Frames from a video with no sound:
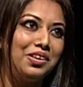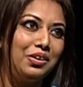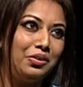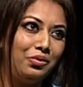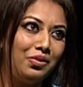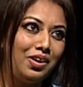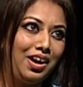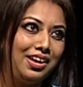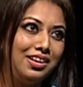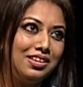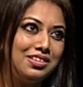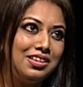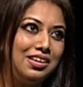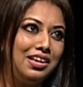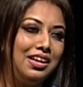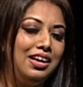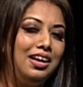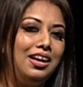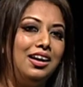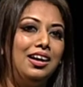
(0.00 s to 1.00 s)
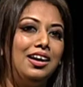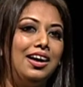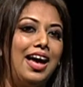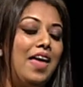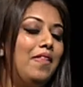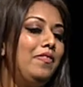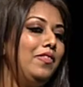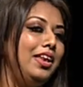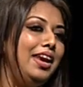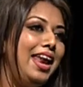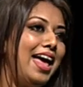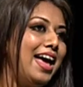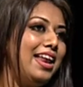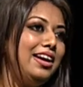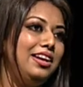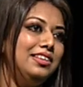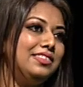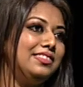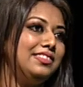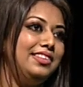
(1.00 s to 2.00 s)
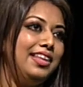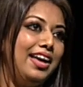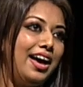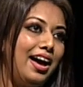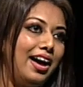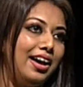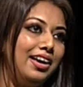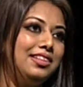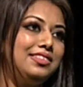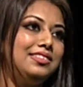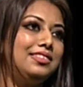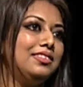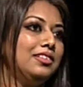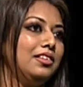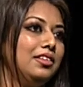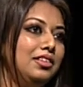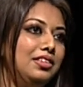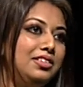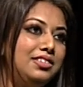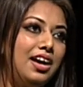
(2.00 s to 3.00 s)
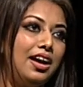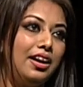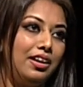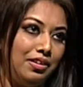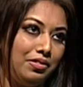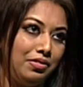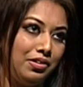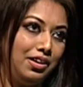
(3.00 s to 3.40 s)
right? And the land is there, it's done,